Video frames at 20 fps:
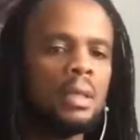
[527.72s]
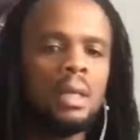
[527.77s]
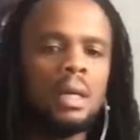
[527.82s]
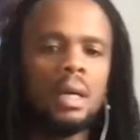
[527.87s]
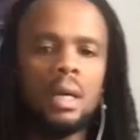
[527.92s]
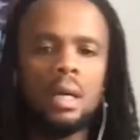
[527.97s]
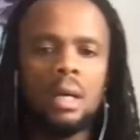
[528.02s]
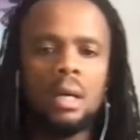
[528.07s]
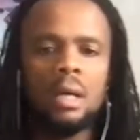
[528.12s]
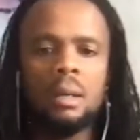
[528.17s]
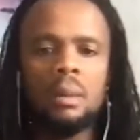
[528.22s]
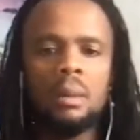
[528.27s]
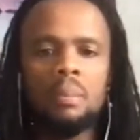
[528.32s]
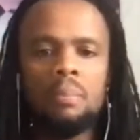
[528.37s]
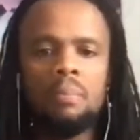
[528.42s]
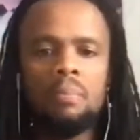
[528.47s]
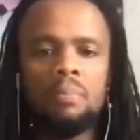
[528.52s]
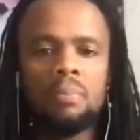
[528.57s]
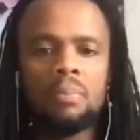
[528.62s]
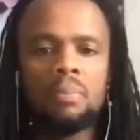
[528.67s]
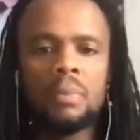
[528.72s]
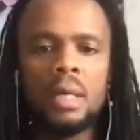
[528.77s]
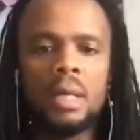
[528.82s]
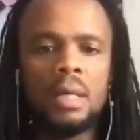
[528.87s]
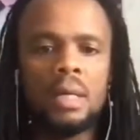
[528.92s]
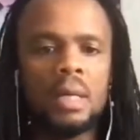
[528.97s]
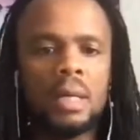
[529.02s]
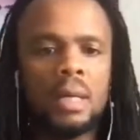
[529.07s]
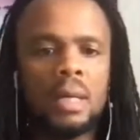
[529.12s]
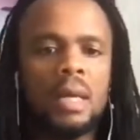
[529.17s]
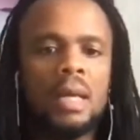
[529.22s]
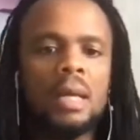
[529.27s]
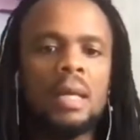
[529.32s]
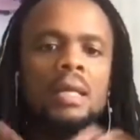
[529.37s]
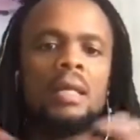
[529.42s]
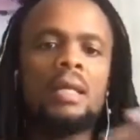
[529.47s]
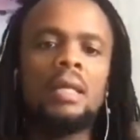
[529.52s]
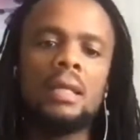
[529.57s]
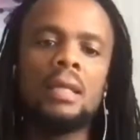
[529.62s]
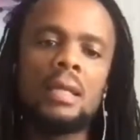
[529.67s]
I
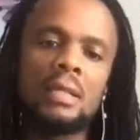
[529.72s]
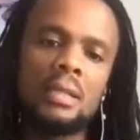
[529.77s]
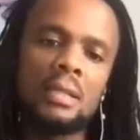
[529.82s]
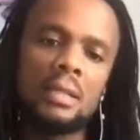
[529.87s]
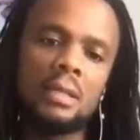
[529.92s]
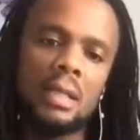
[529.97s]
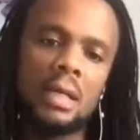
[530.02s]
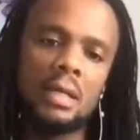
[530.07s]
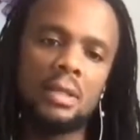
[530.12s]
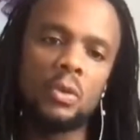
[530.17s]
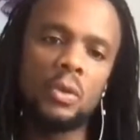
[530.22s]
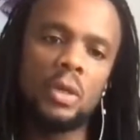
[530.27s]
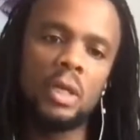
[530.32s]
think that's